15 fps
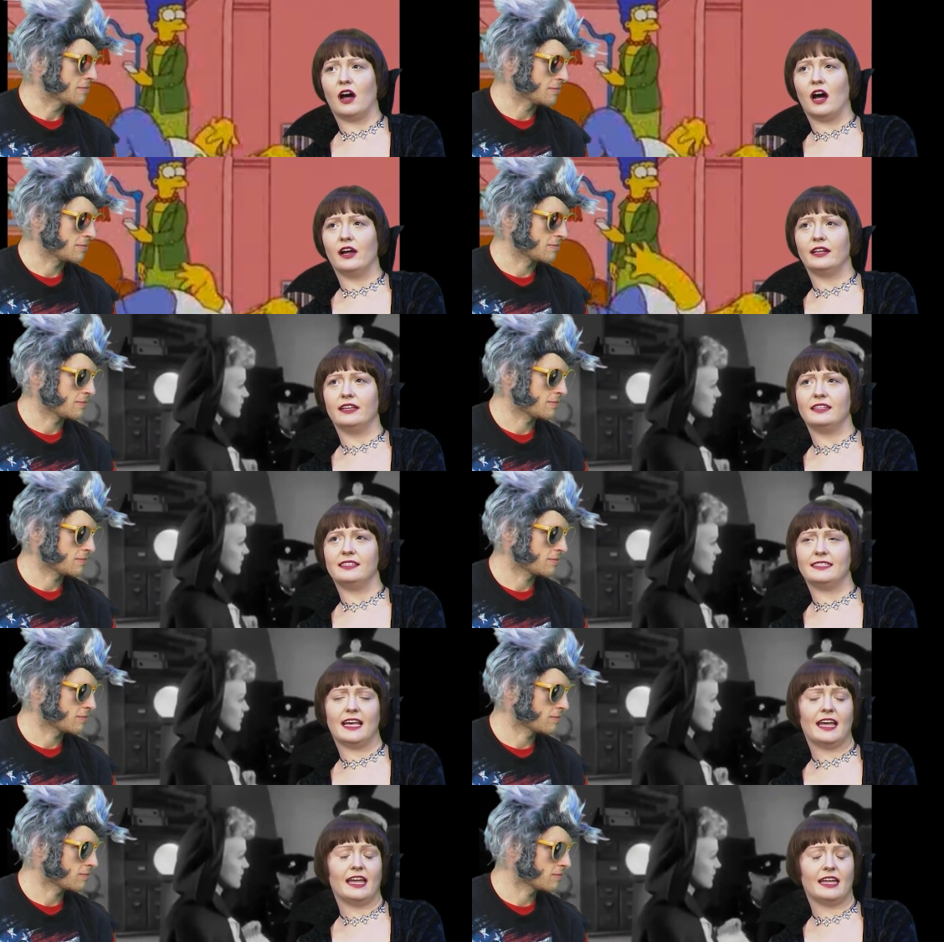
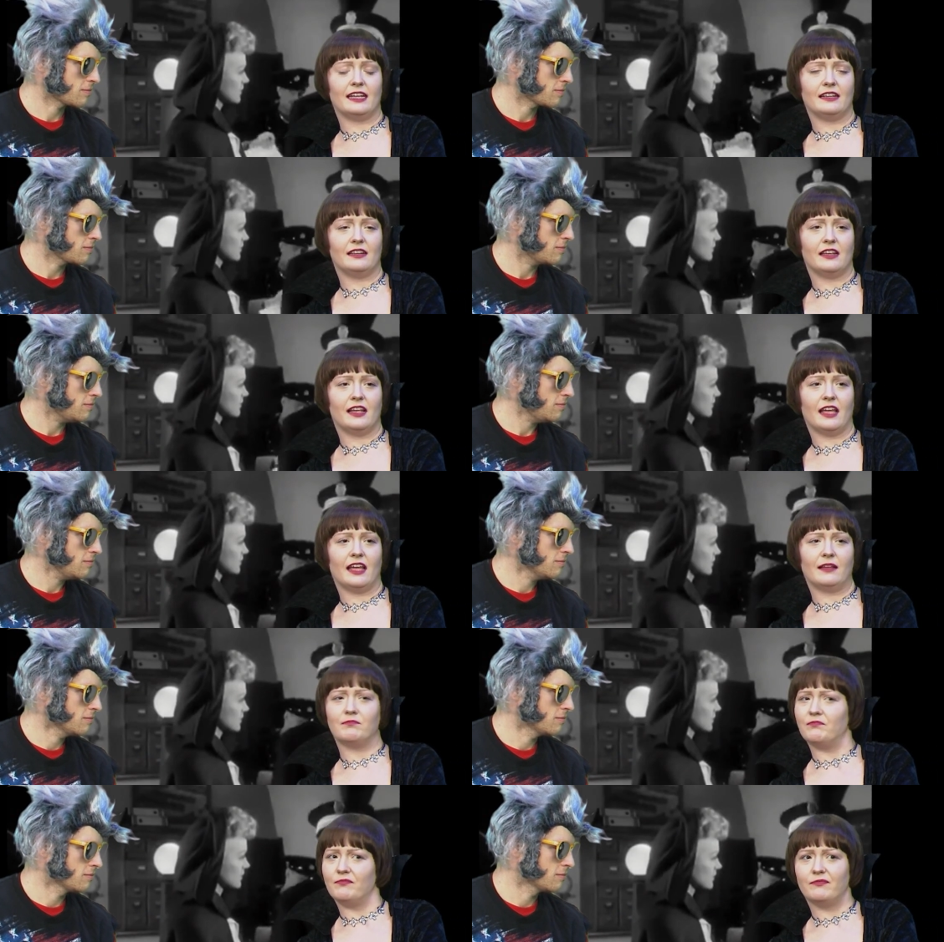Speaker 1: undead
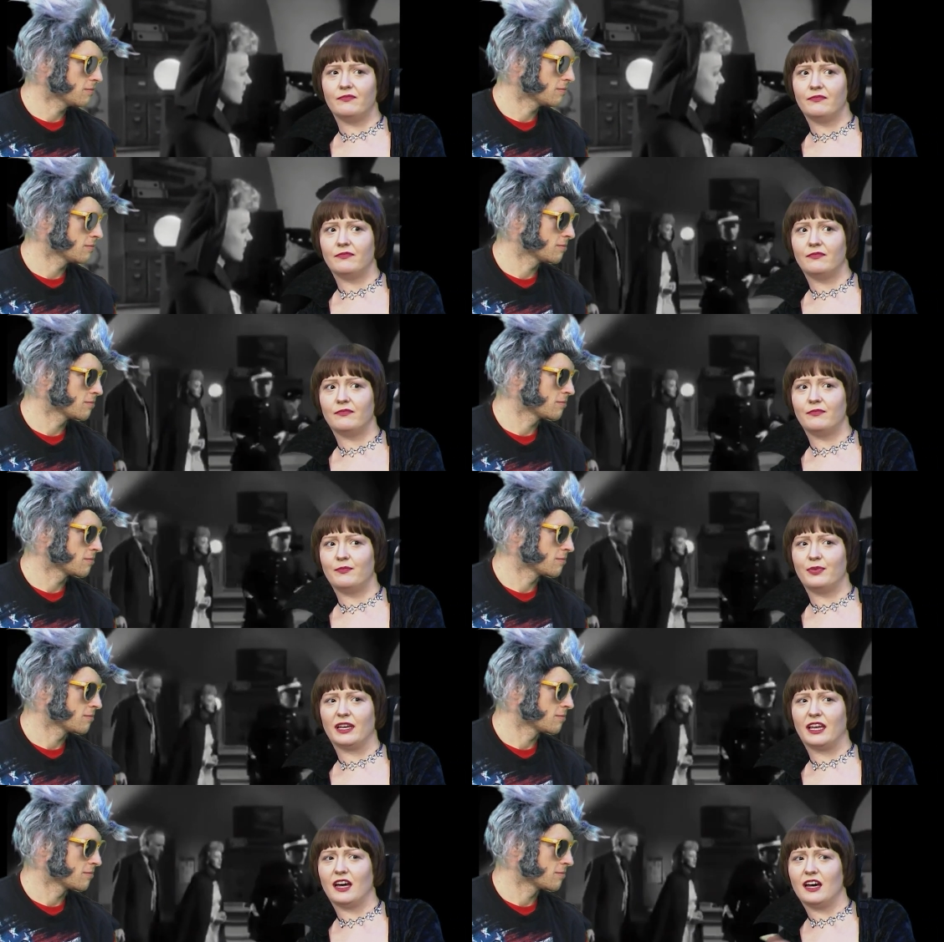
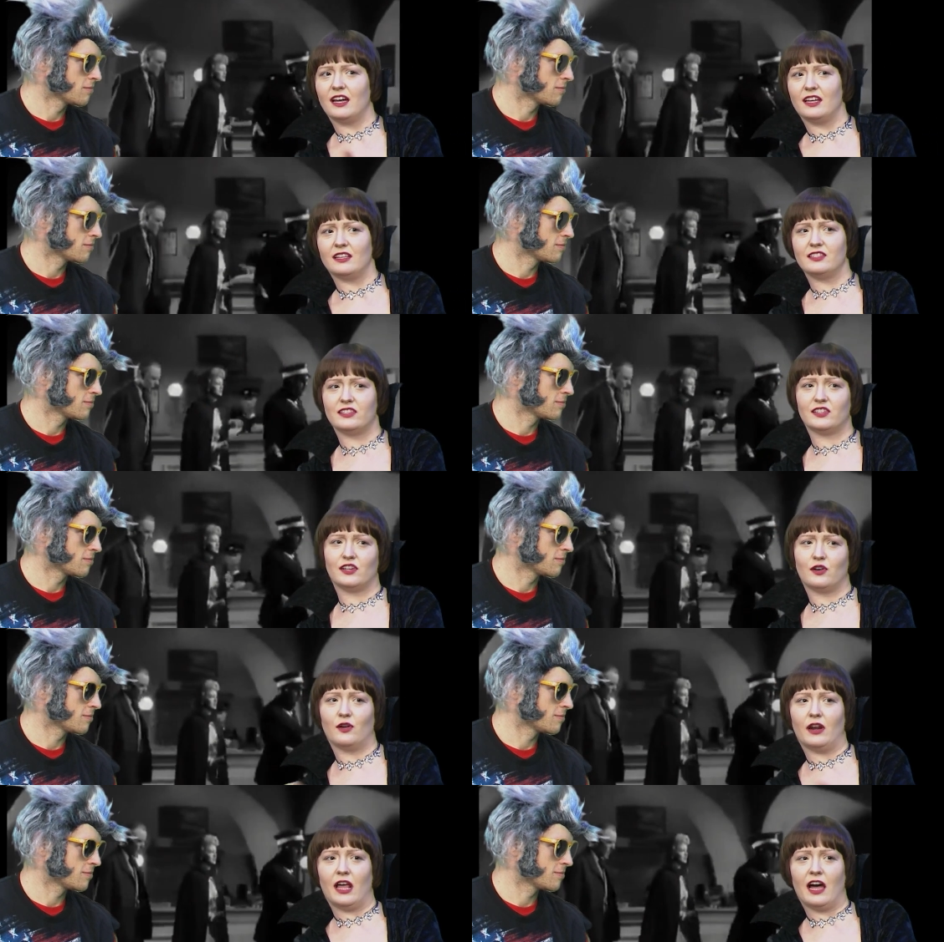because
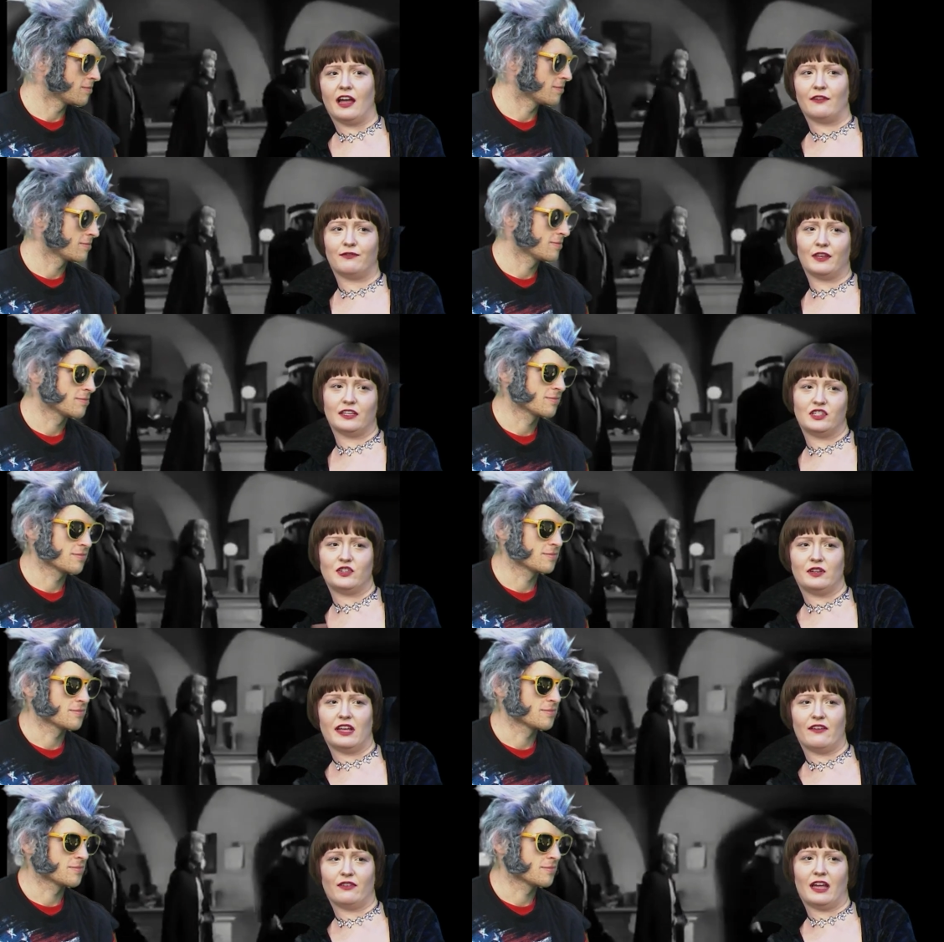your life
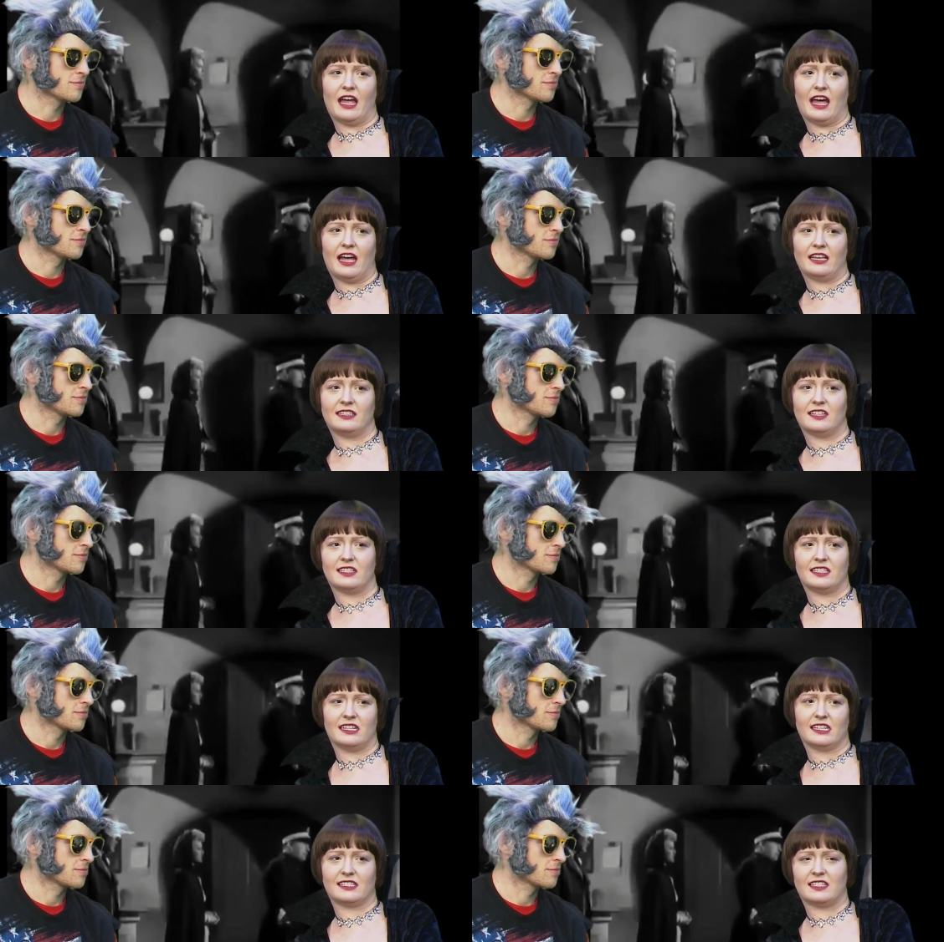that you never had
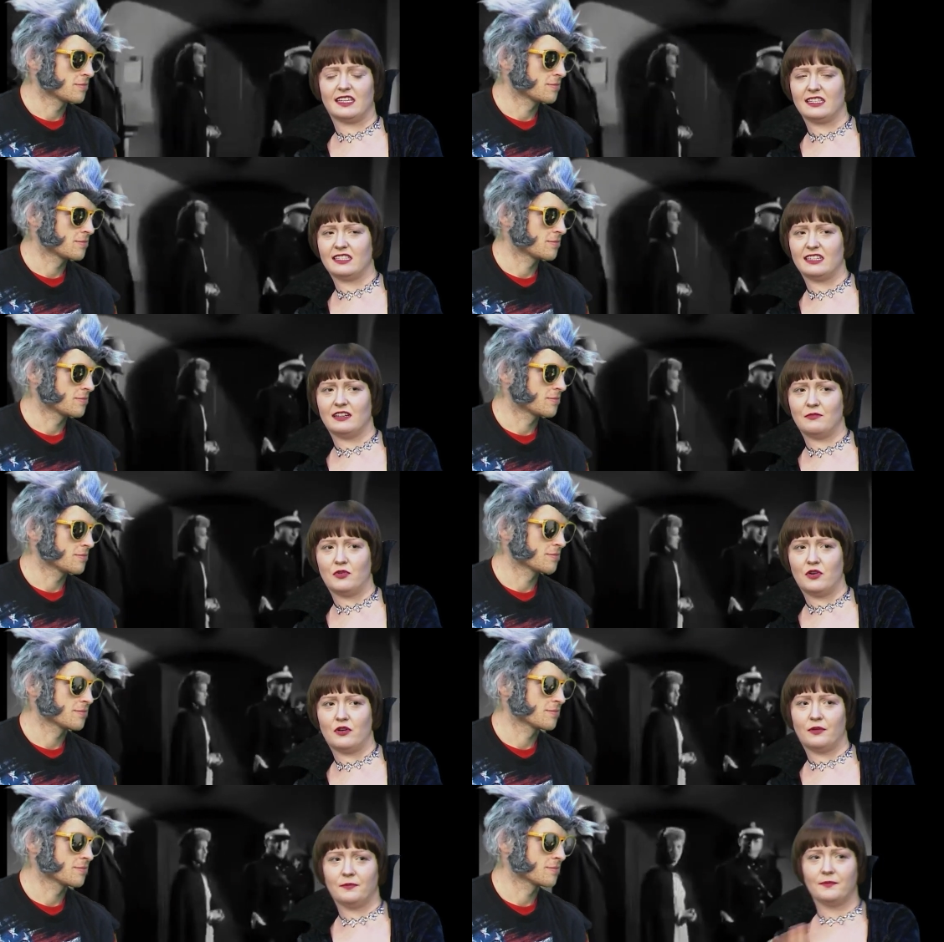doesn't exist
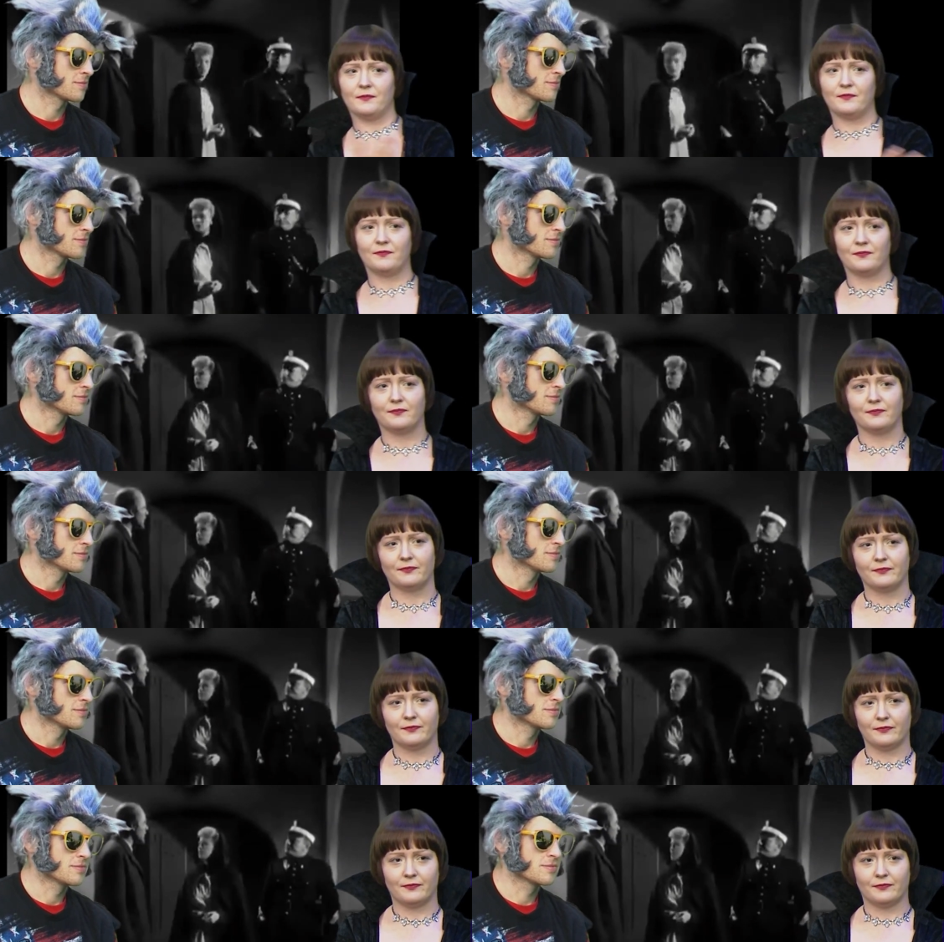anymore? I'm a
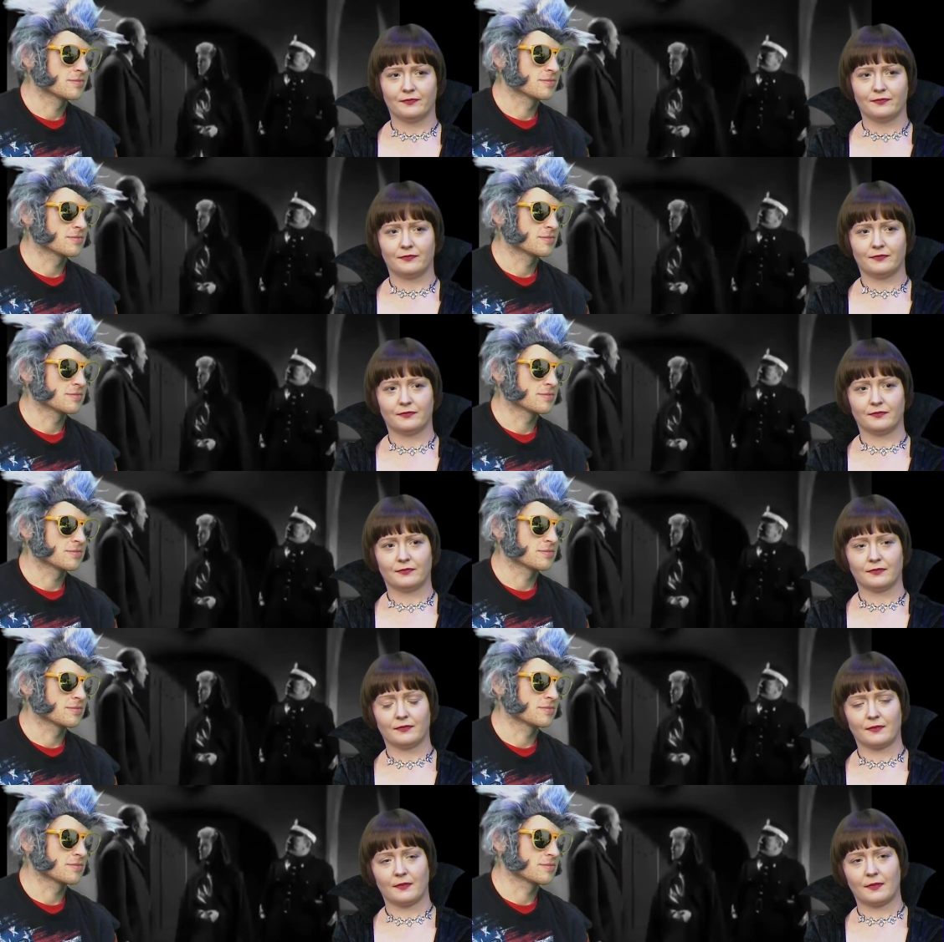pun from
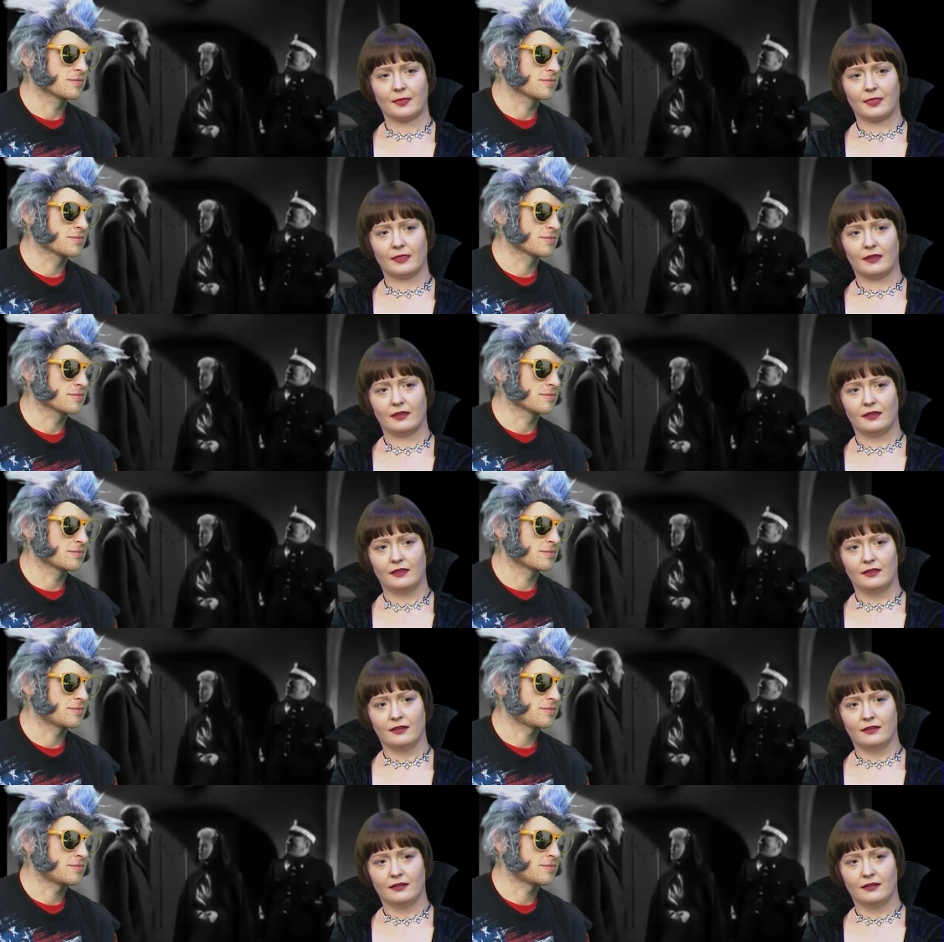an 80s